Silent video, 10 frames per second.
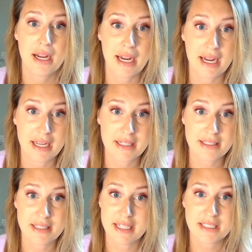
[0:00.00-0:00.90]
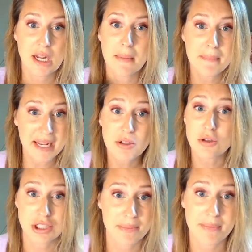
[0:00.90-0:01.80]
and it's not
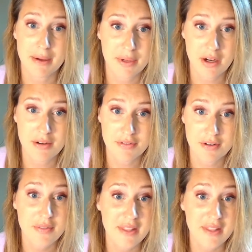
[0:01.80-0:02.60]
mentorship that we offer.